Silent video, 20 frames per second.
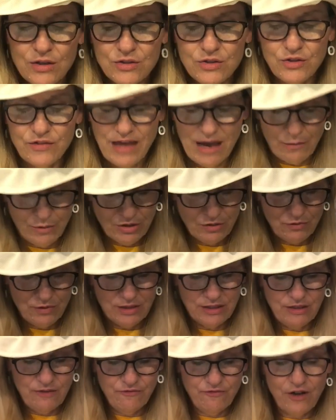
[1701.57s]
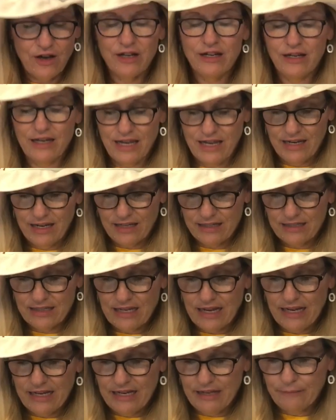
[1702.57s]
So that was really fun and
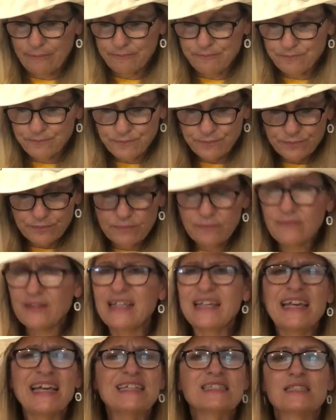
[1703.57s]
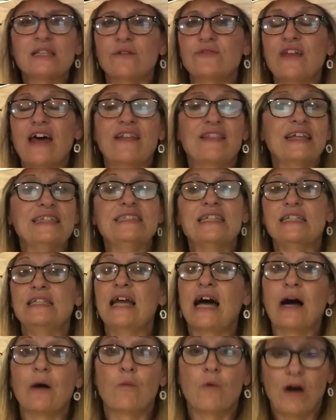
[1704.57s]
exciting kids loved that. They did
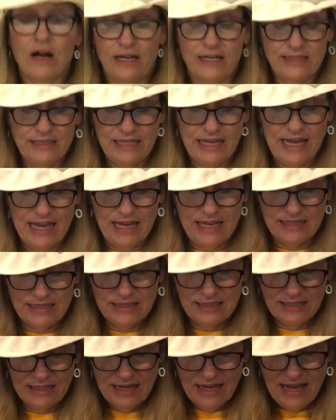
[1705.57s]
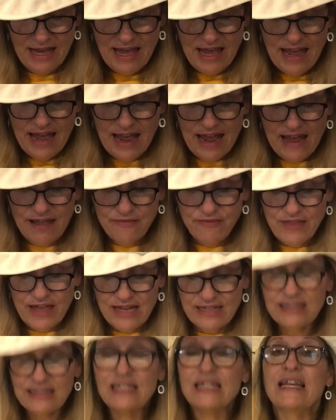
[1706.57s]
not want it to end. And
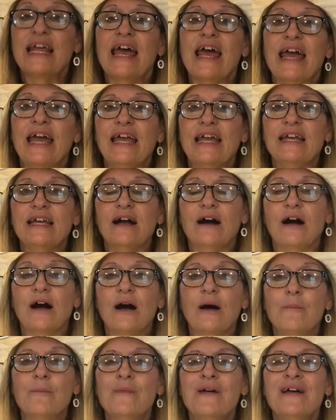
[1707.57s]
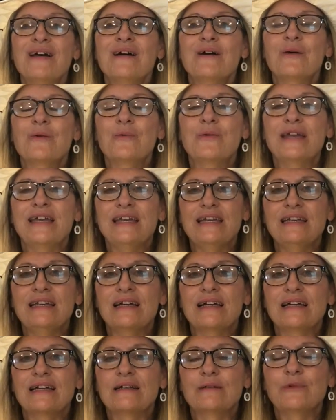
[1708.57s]
then today um, we
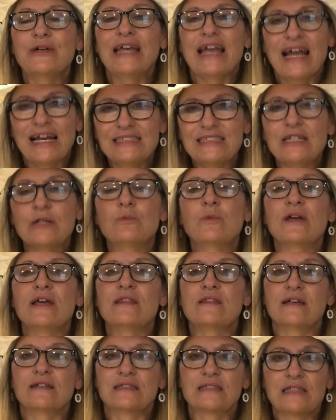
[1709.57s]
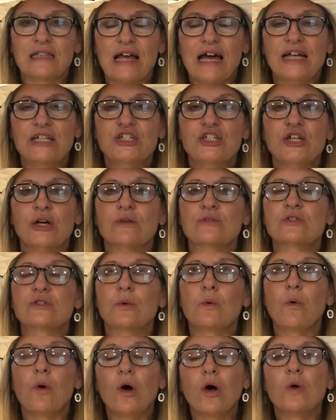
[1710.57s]
we ended with a slideshow.
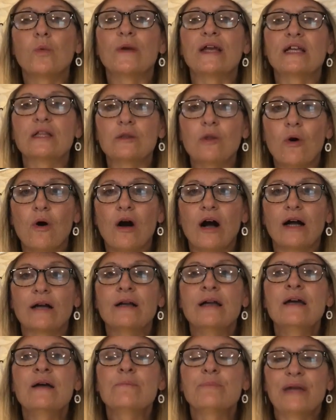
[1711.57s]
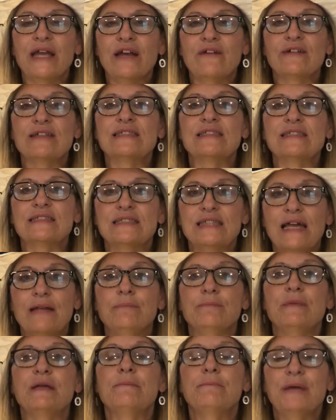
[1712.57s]
So all week long, parents
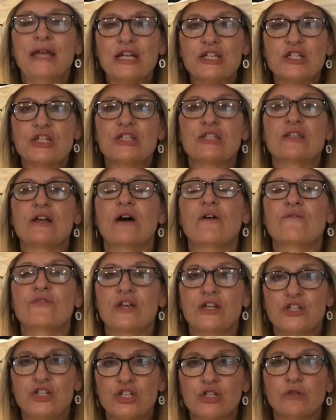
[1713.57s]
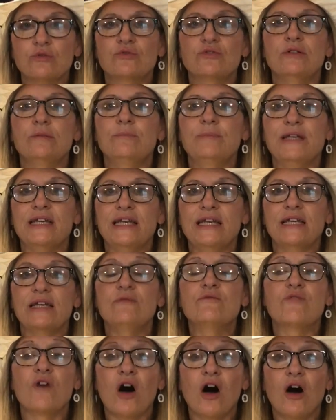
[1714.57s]
sent me pictures of their children being
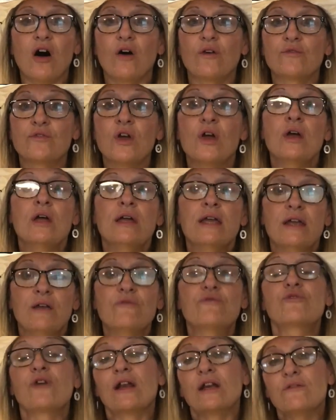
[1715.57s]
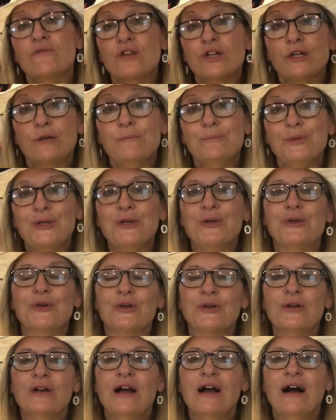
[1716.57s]
involved in front of the
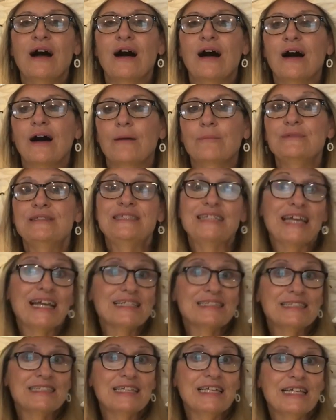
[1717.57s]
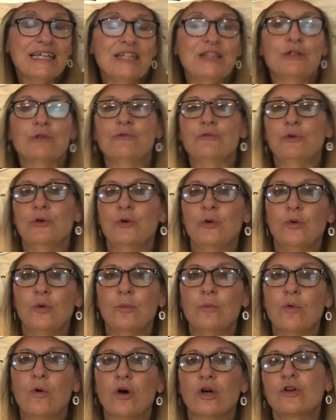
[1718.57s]
computer, um, dancing in the
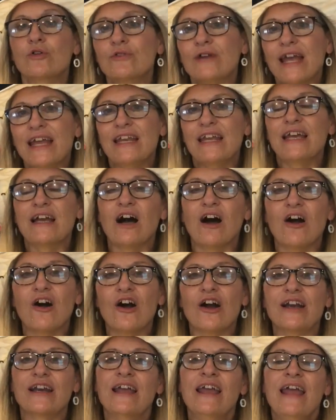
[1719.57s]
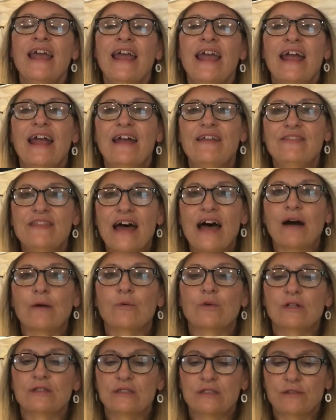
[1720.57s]
room or creating art. And that
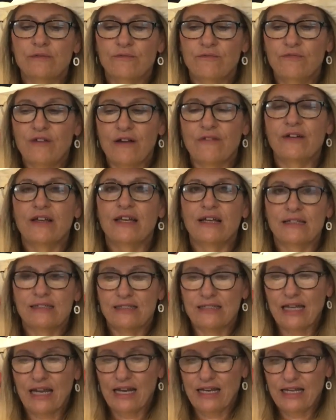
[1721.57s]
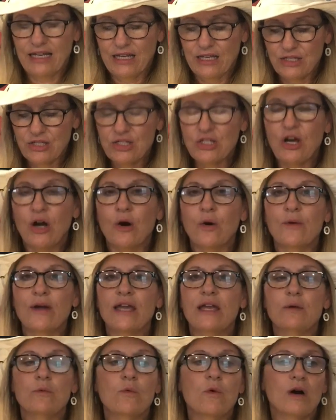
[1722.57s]
was very exciting. So
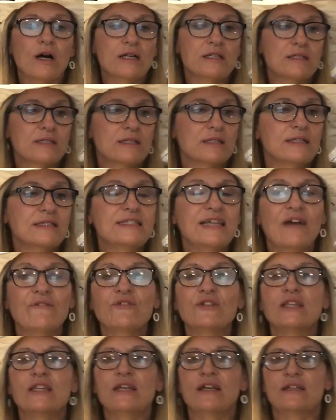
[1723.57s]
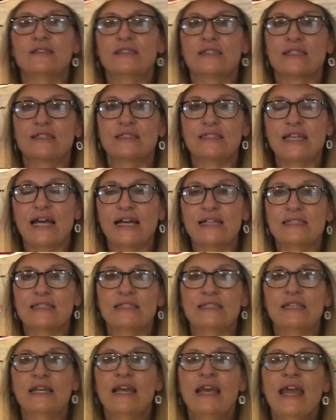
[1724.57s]
it was definitely a
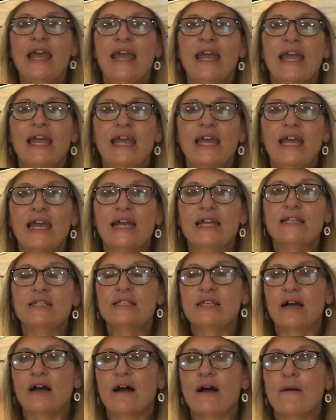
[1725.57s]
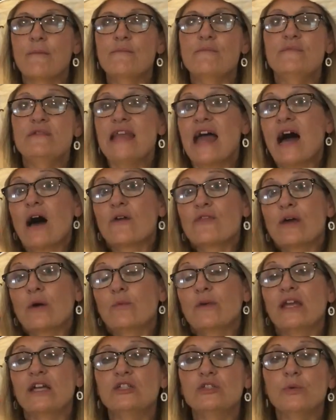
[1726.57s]
success. And um, now that
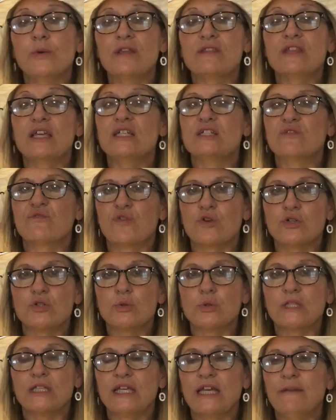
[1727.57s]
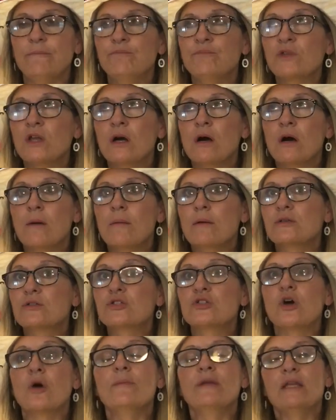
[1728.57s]
we are doing things virtually,
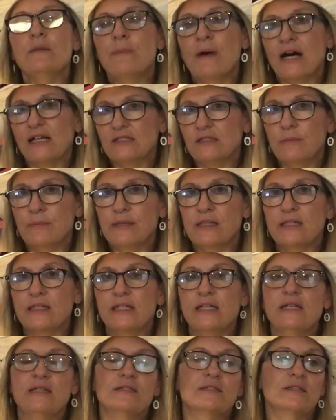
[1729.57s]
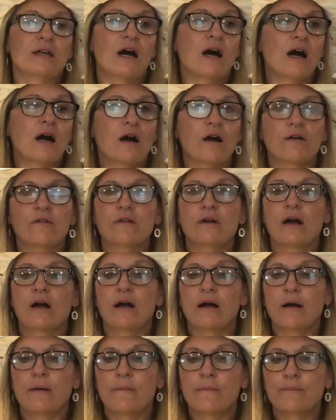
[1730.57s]
so many possibilities are
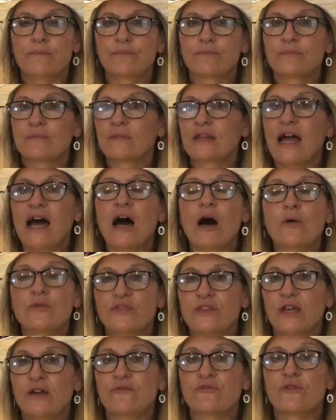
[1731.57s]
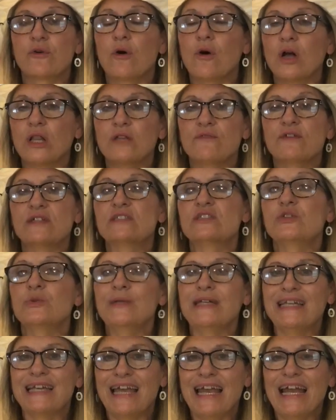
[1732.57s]
um, out there for all of us to
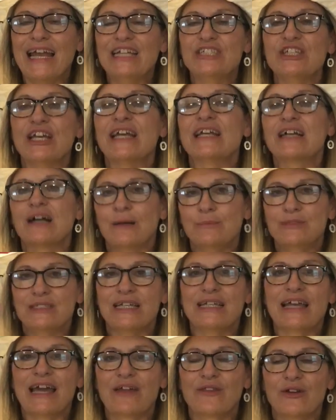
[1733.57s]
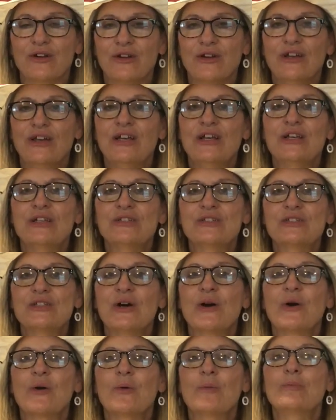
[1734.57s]
engage and come together.
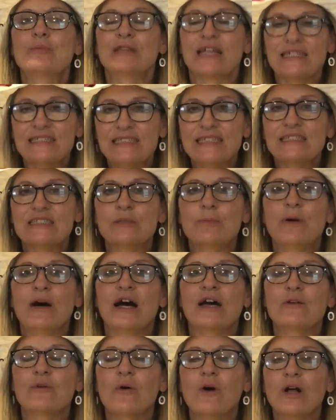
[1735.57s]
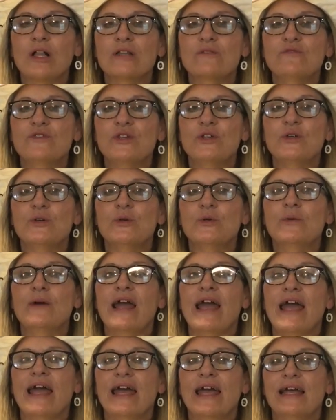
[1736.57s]
So blessings upon all of
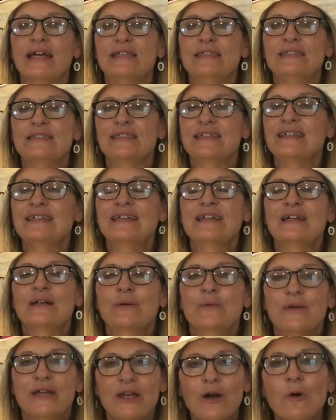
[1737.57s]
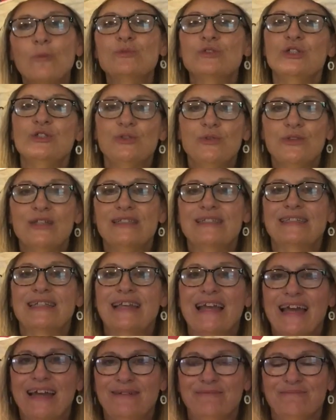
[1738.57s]
you, and we hope to do this
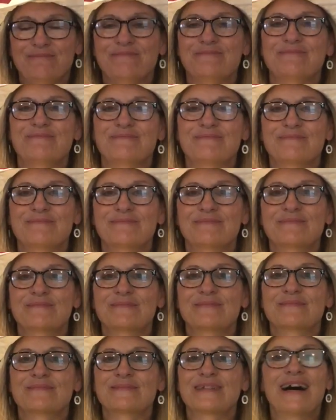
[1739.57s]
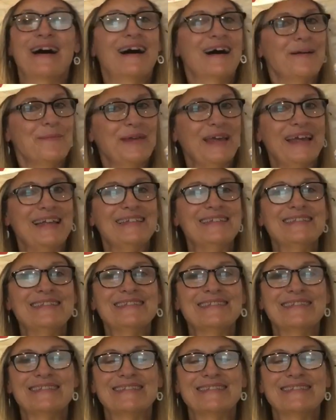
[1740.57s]
again. Amen.